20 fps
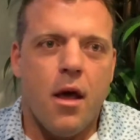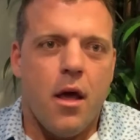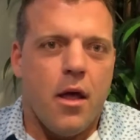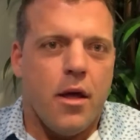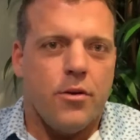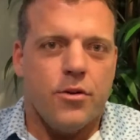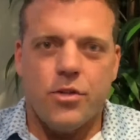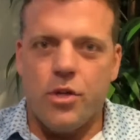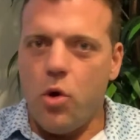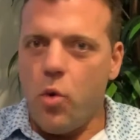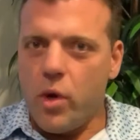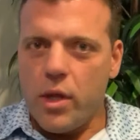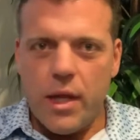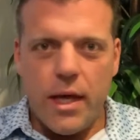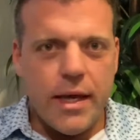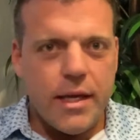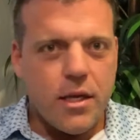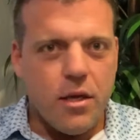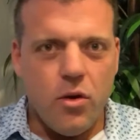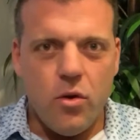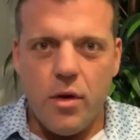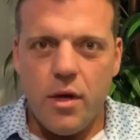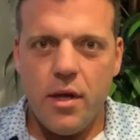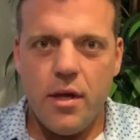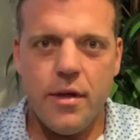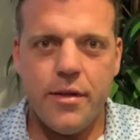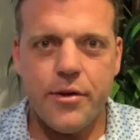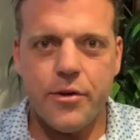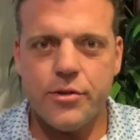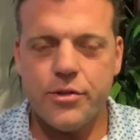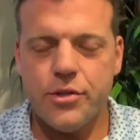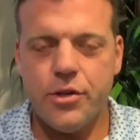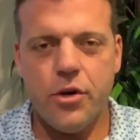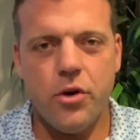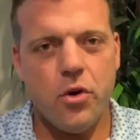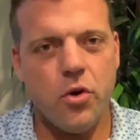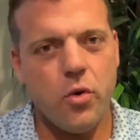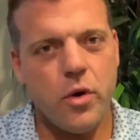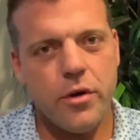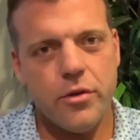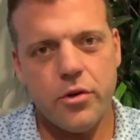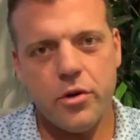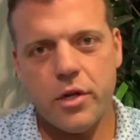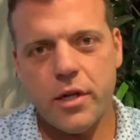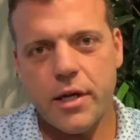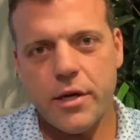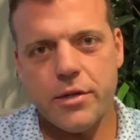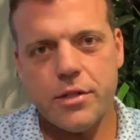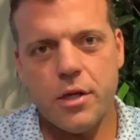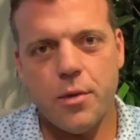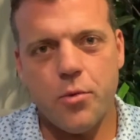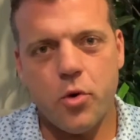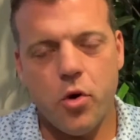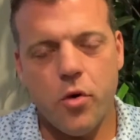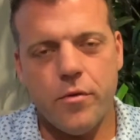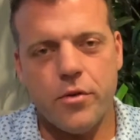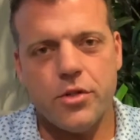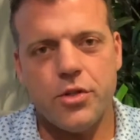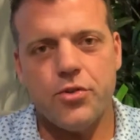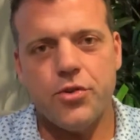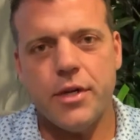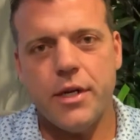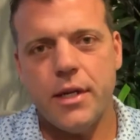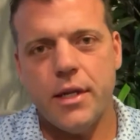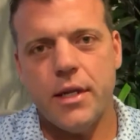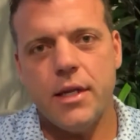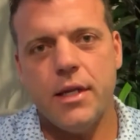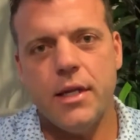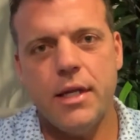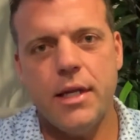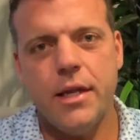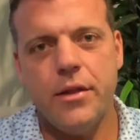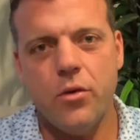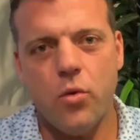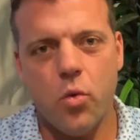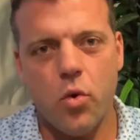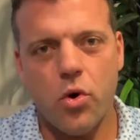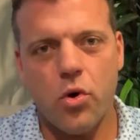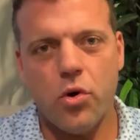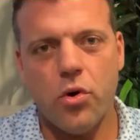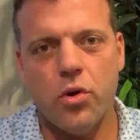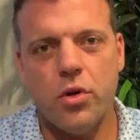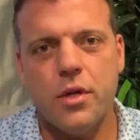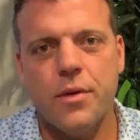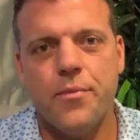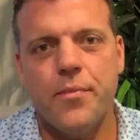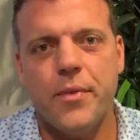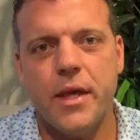There's no one like you. There's no other Claire Summer Overstreet in the world.